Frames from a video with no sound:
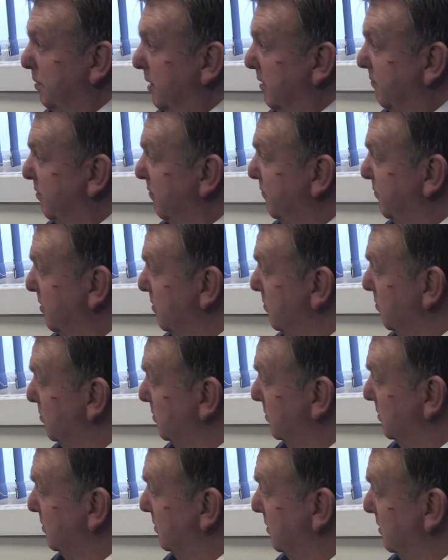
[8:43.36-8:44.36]
be
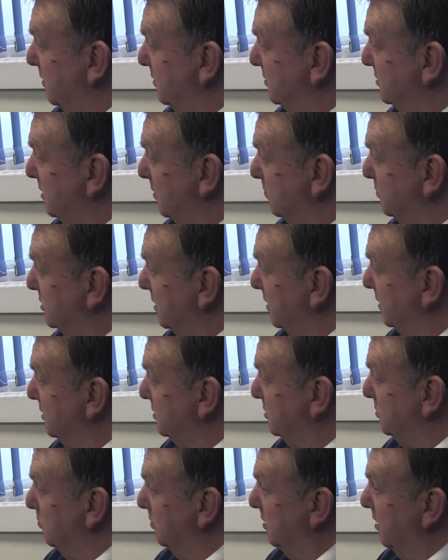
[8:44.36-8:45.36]
revealed at some
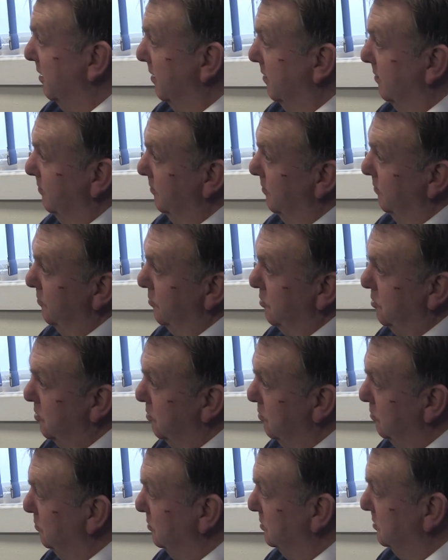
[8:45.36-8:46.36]
stage. You'll get
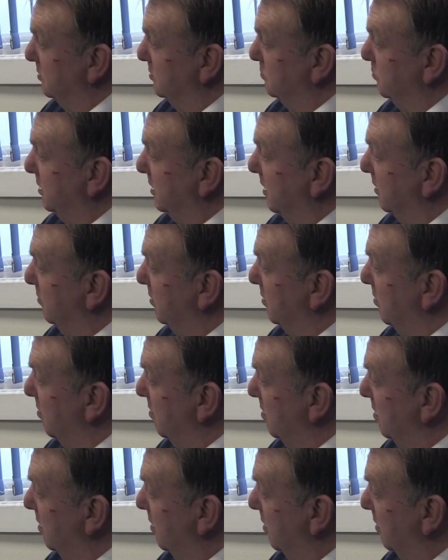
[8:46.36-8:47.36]
news as we go
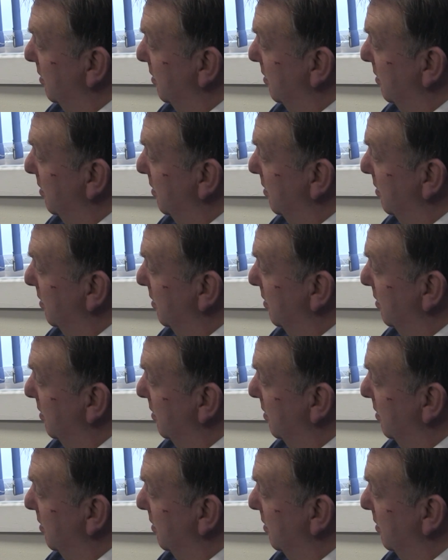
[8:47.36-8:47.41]
along.